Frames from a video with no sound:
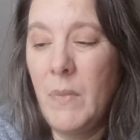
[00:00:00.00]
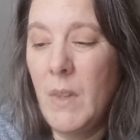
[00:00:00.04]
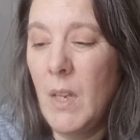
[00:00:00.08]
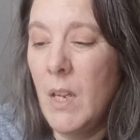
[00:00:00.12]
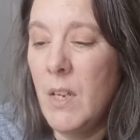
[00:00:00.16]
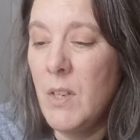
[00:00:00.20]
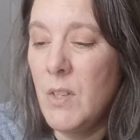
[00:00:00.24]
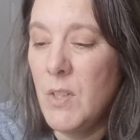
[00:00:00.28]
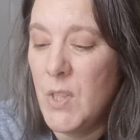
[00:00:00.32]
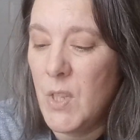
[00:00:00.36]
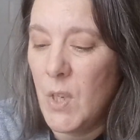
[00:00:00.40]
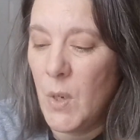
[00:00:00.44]

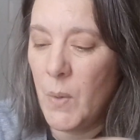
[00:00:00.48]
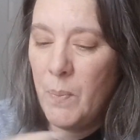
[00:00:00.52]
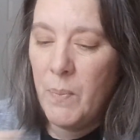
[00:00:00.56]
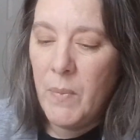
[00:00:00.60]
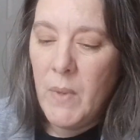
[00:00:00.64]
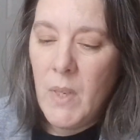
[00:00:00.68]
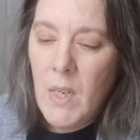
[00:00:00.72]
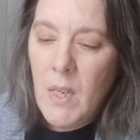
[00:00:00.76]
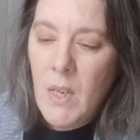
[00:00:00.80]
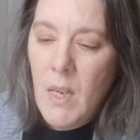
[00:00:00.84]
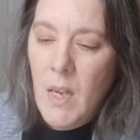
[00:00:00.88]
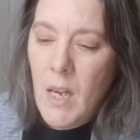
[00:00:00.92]
And so
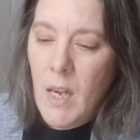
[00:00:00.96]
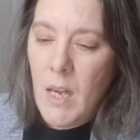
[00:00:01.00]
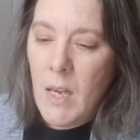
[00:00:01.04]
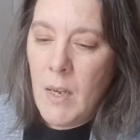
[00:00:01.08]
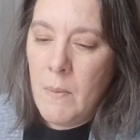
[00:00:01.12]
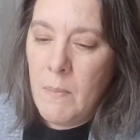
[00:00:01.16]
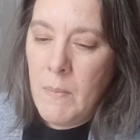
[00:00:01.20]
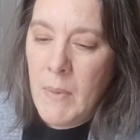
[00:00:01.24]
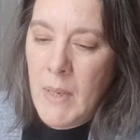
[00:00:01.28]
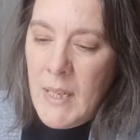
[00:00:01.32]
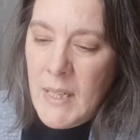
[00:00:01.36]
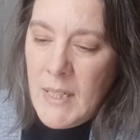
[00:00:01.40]

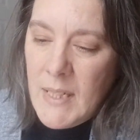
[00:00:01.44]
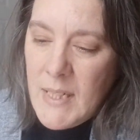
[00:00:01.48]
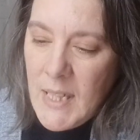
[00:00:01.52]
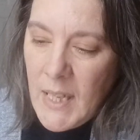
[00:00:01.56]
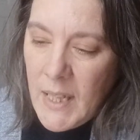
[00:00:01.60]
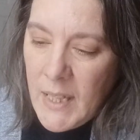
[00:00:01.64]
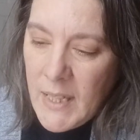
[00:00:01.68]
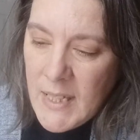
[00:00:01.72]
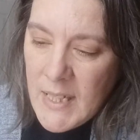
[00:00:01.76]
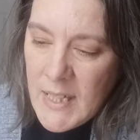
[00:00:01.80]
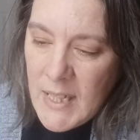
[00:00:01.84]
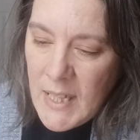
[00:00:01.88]
it
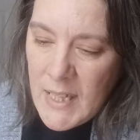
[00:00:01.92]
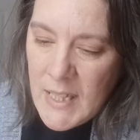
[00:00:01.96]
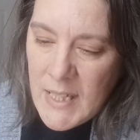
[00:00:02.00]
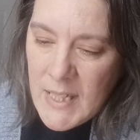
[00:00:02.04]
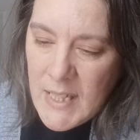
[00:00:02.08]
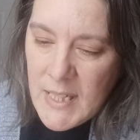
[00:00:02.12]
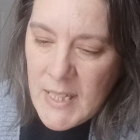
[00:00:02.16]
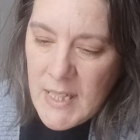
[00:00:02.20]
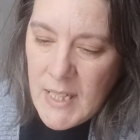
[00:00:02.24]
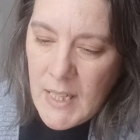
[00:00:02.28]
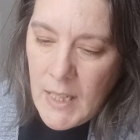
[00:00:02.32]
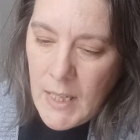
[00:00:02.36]
tells
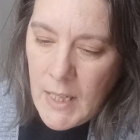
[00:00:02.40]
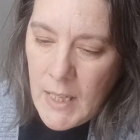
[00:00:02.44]
us,